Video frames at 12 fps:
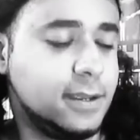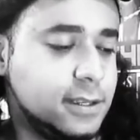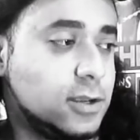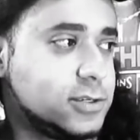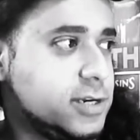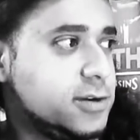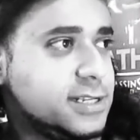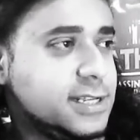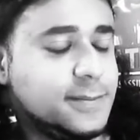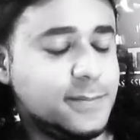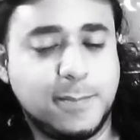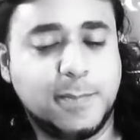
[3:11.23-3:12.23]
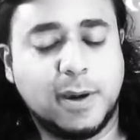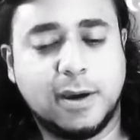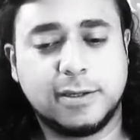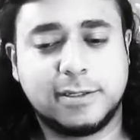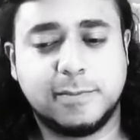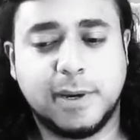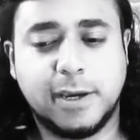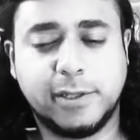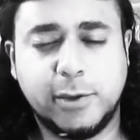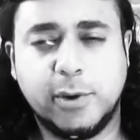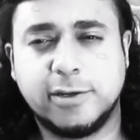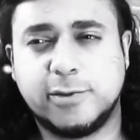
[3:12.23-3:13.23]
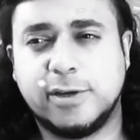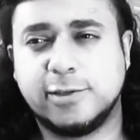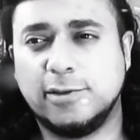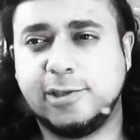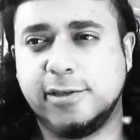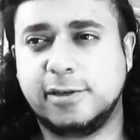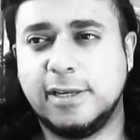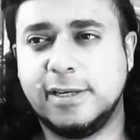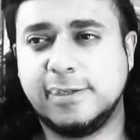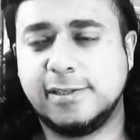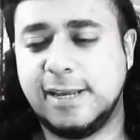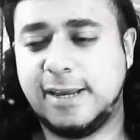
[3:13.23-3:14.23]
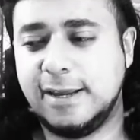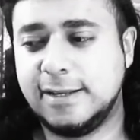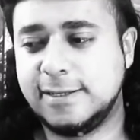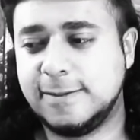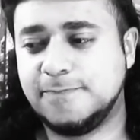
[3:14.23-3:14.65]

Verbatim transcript: No, seriously, but my New Year's resolution is that,